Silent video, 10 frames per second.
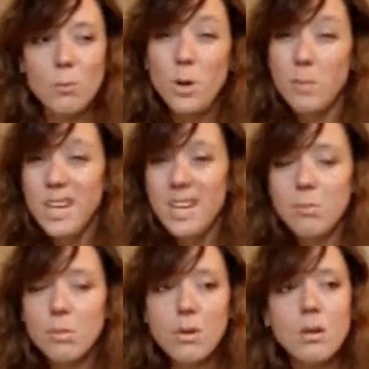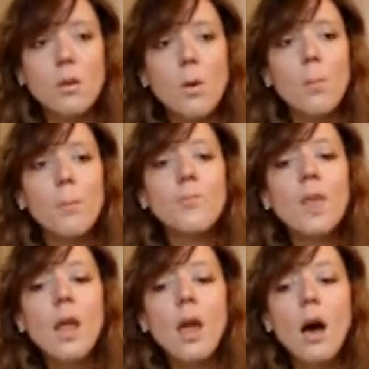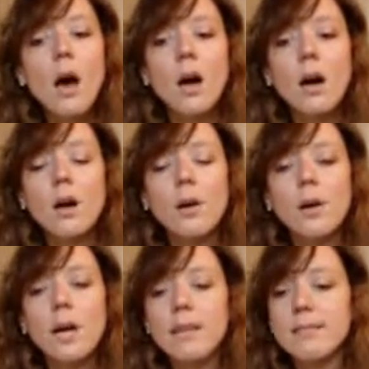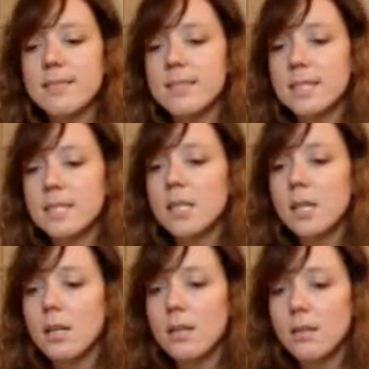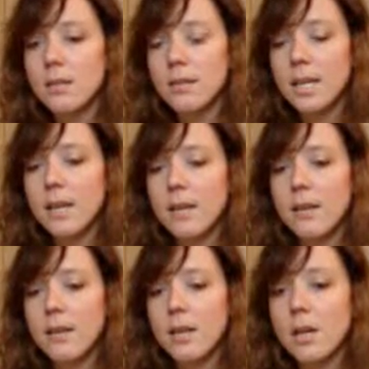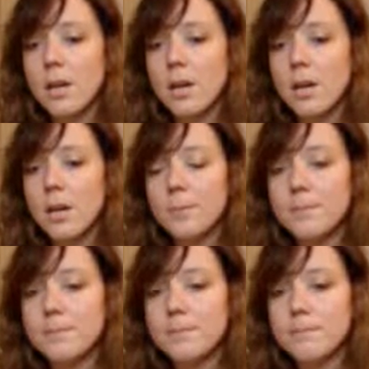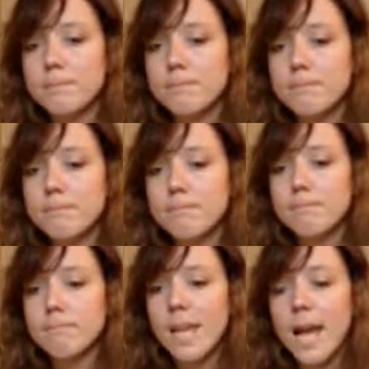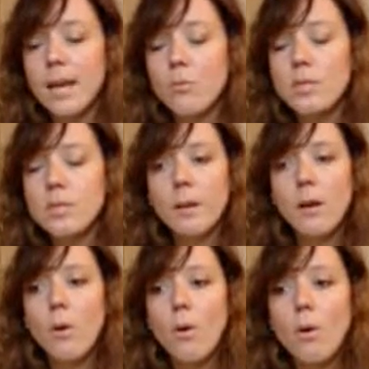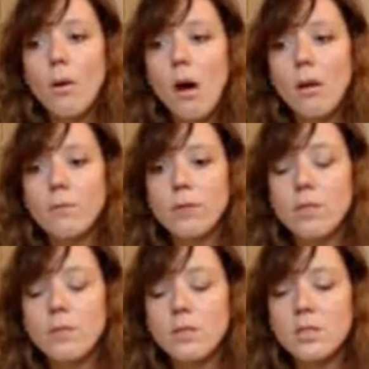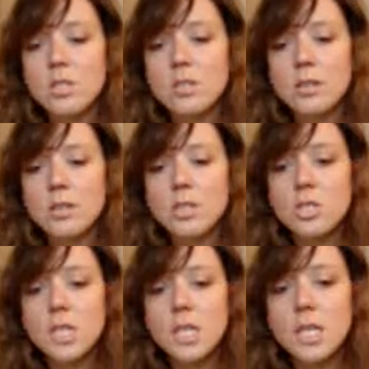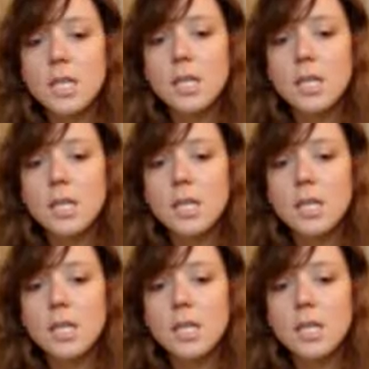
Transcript: creepy, but, you know, uh, I still think um, I respect her a lot for everything she's done. She